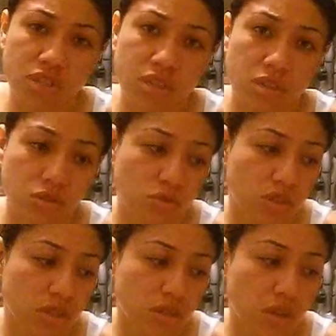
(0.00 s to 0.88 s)
much you need to
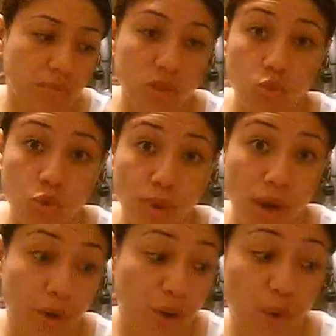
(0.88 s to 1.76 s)
lose and how much
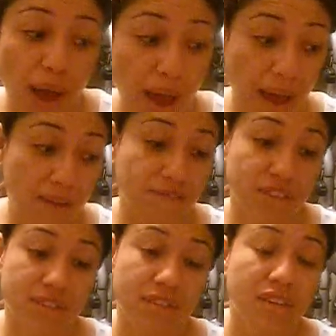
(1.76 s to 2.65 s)
willpower you have.
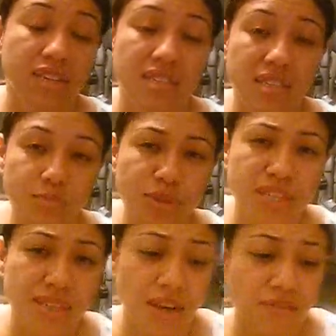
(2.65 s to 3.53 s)
And it's
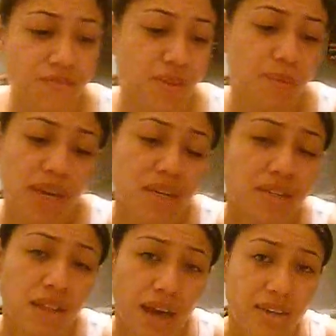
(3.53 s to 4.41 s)
pretty tough. I'm not going
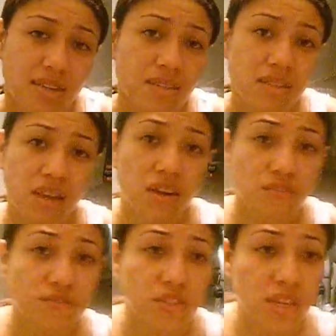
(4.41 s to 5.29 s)
to lie. It is
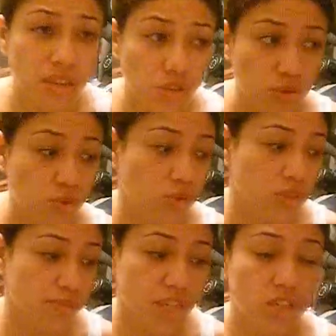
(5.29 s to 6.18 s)
tough to get through,
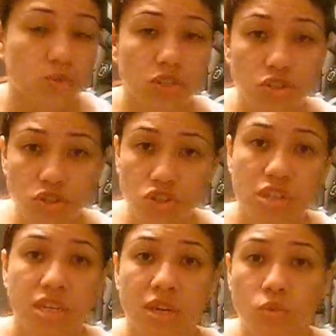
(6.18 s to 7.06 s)
especially when you're used to
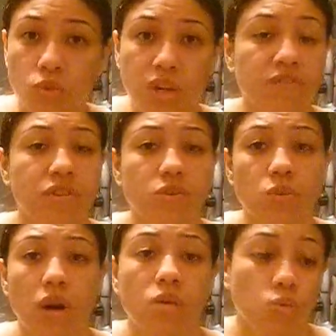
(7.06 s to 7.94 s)
eating whatever you
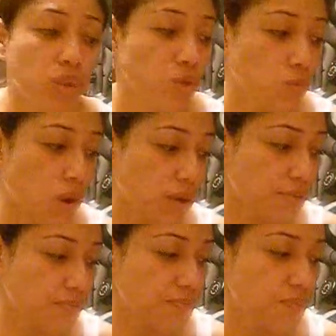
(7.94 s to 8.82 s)
want when you want.
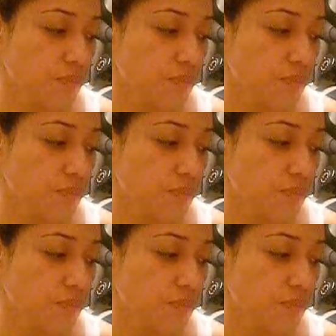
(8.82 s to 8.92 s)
